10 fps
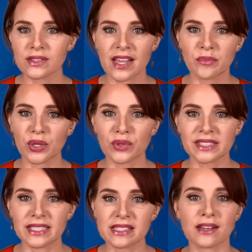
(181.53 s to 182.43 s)
have been
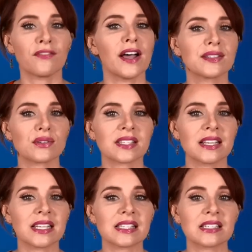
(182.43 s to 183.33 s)
released, and Pfizer
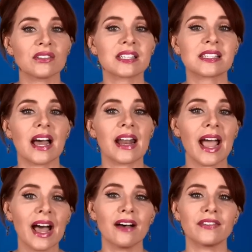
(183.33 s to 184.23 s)
says it still does not
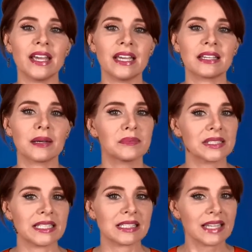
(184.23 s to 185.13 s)
have a
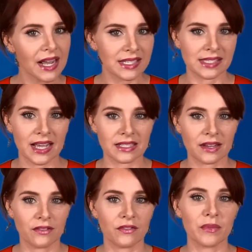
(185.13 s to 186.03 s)
complete data set
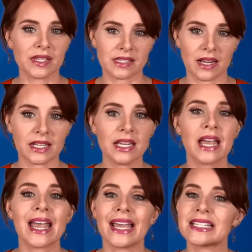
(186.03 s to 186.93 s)
from the study
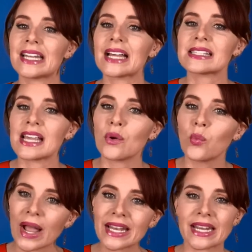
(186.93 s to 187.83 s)
and did not say
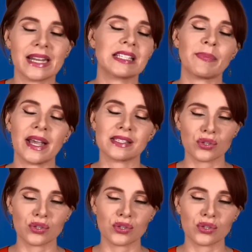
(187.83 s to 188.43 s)
when it expects to